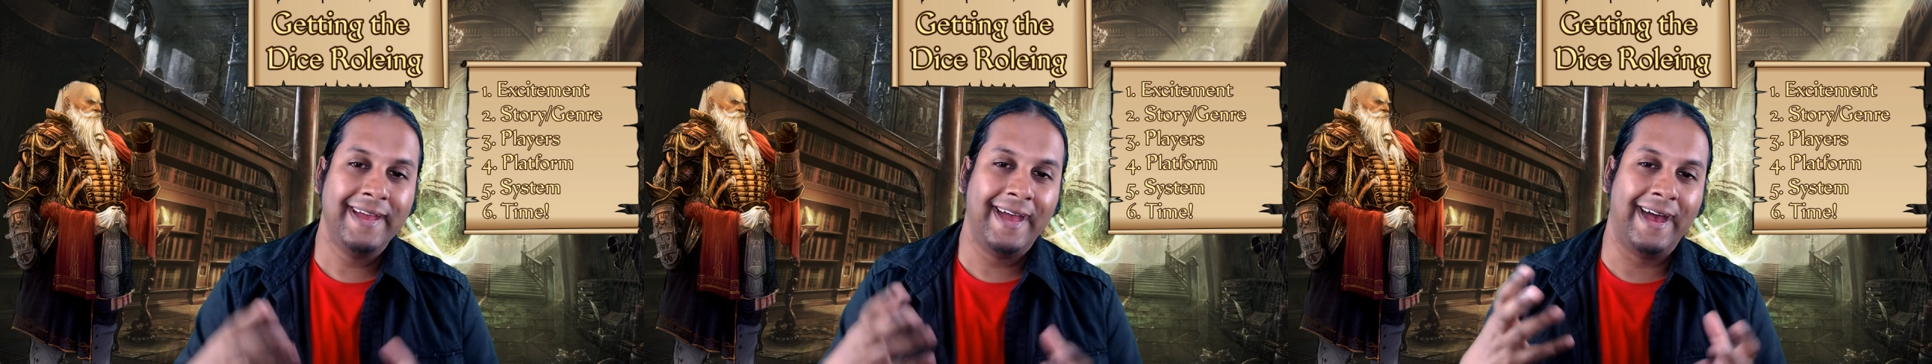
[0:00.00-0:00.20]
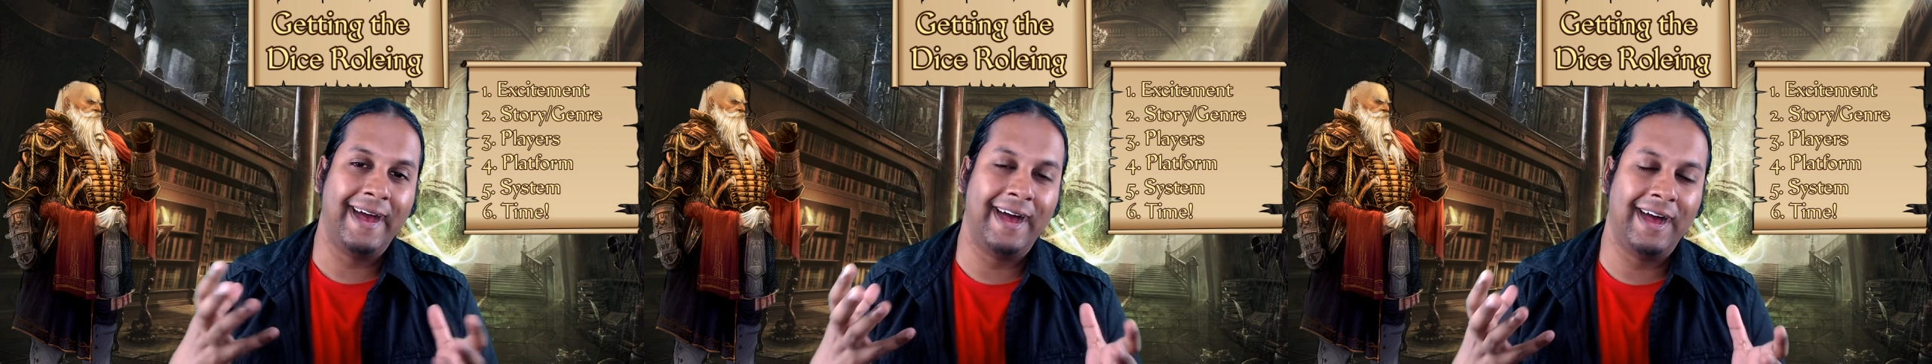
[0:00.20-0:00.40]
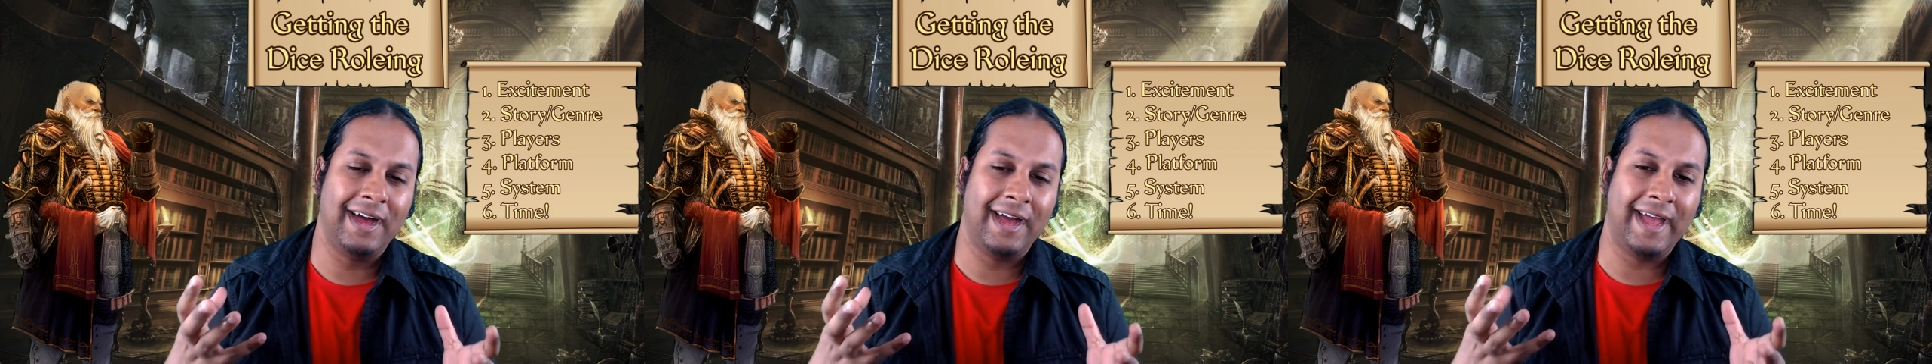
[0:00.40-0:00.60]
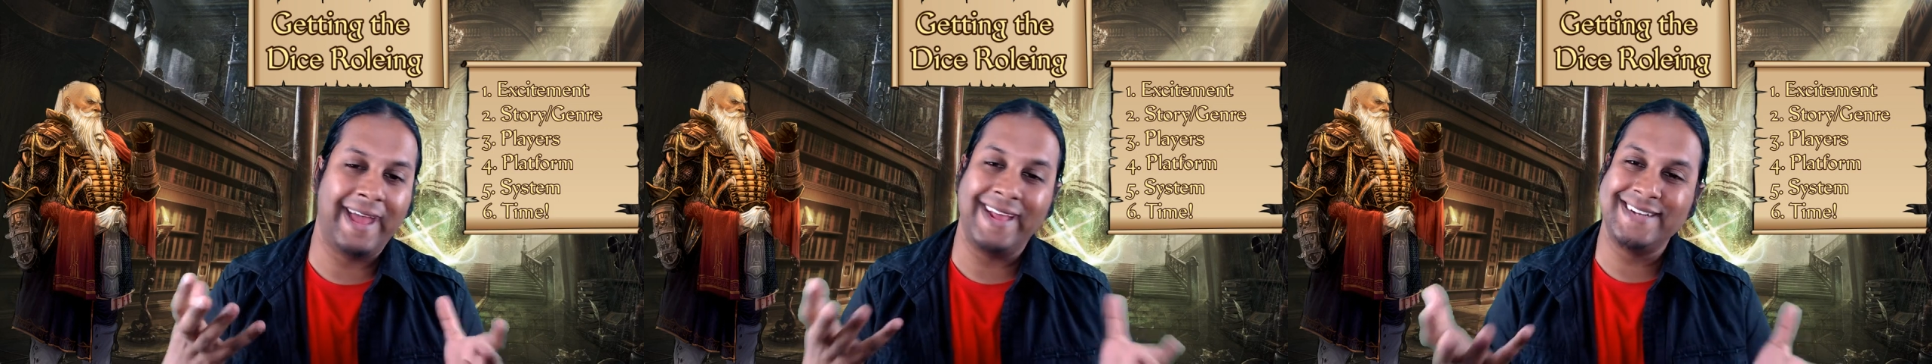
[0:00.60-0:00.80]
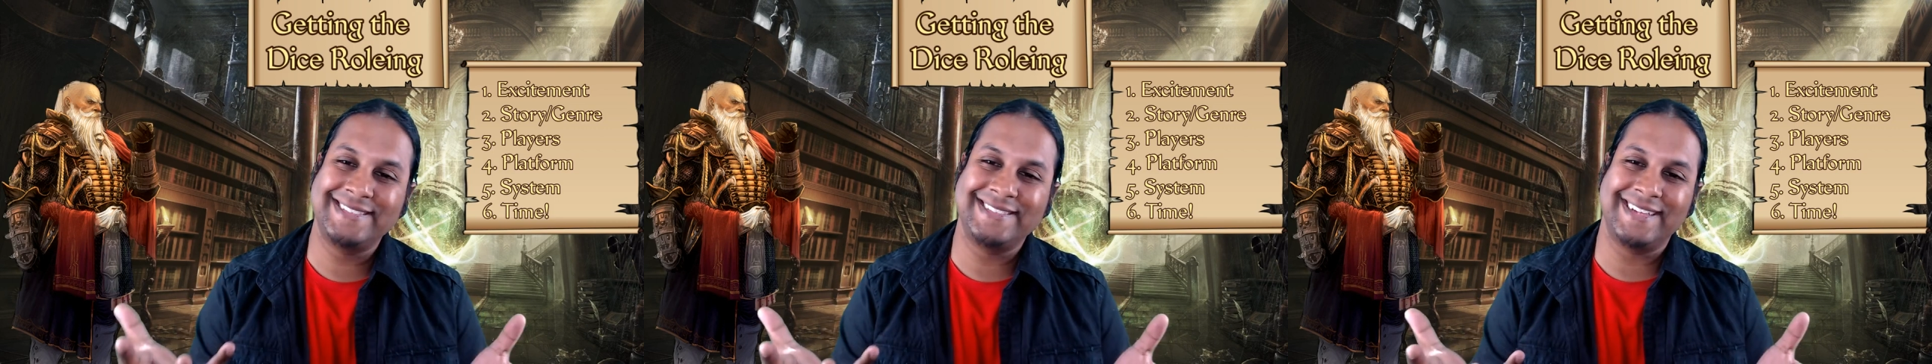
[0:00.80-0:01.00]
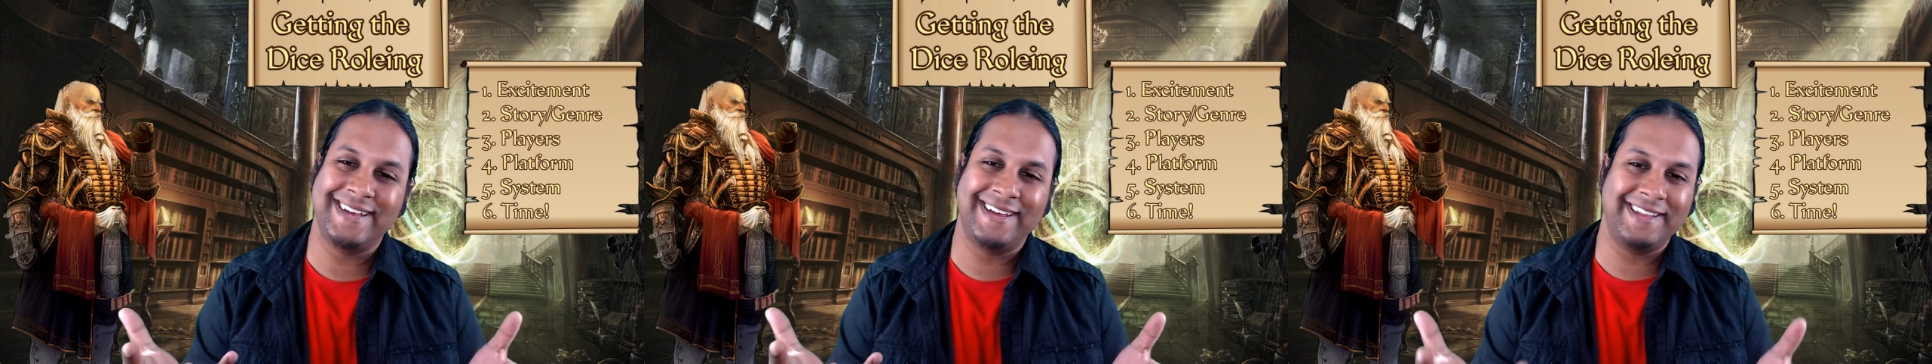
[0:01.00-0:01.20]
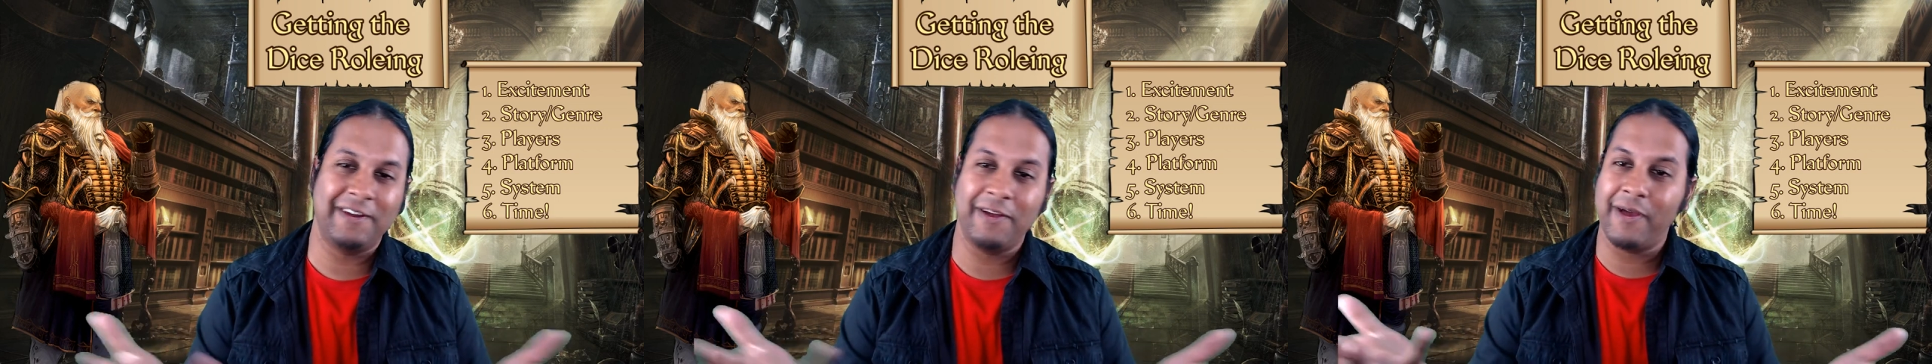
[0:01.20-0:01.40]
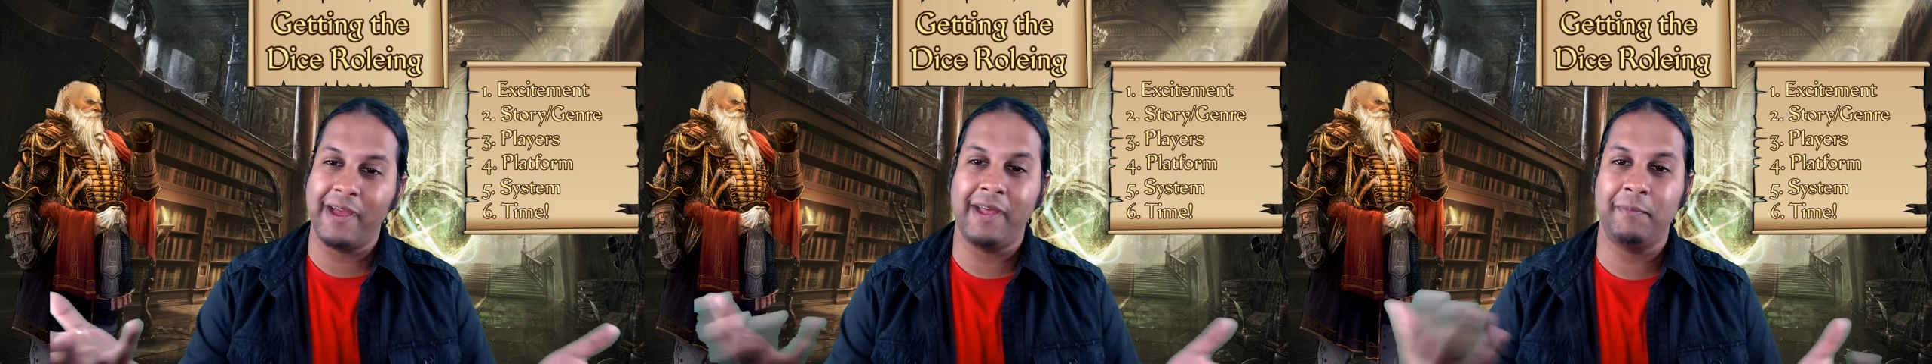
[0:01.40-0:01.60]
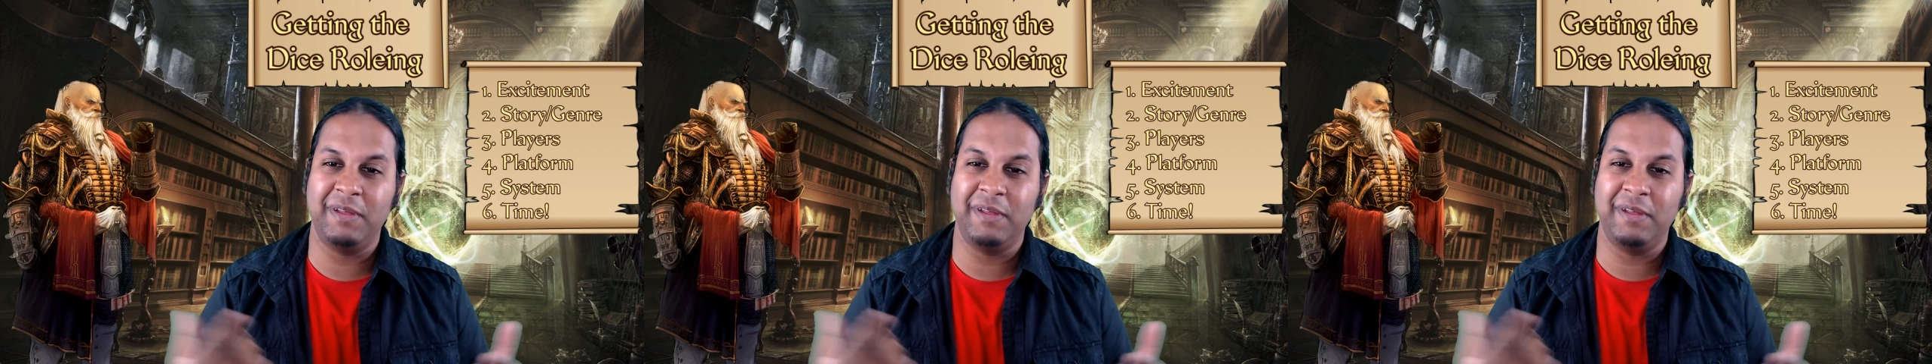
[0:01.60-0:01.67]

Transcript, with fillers: Uh, and uh, you know, I had